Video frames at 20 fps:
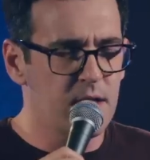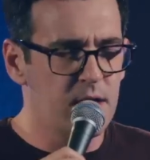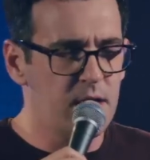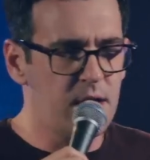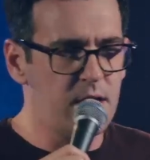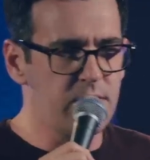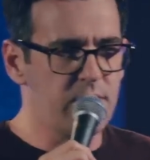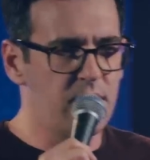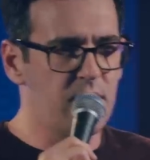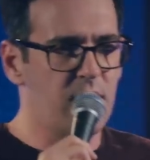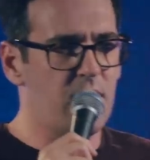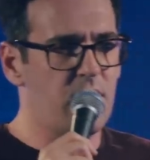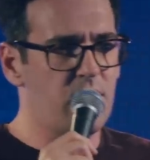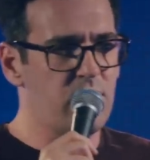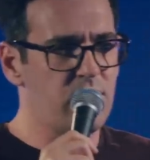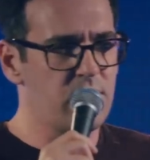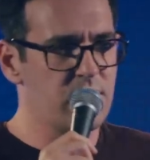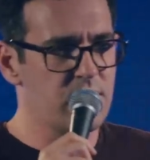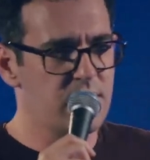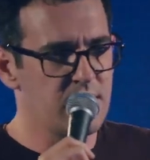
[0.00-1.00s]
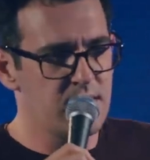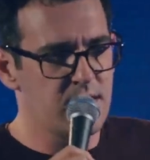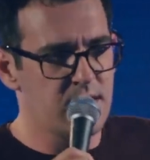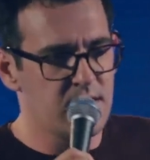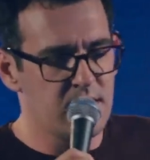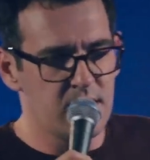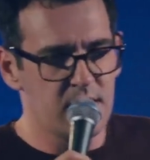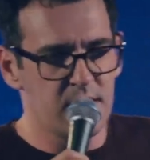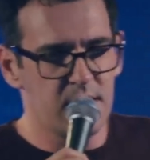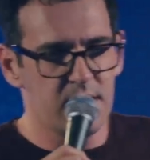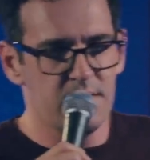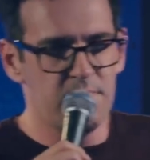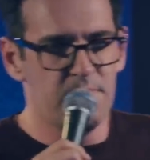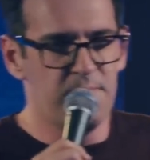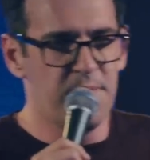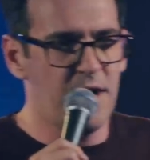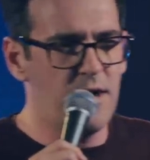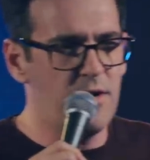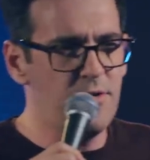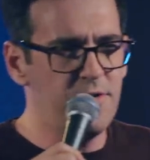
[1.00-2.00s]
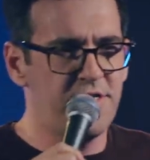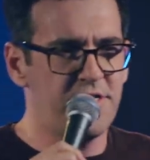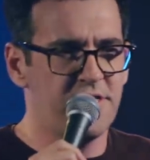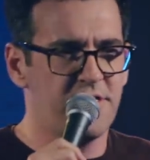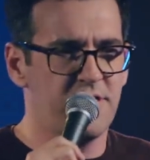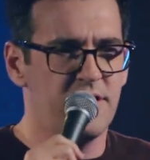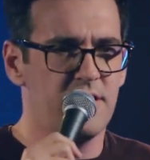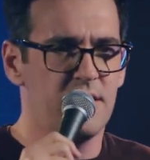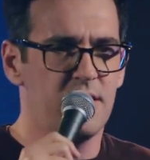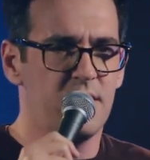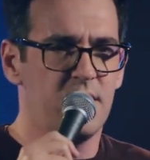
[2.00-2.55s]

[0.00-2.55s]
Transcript: I don't know. Both?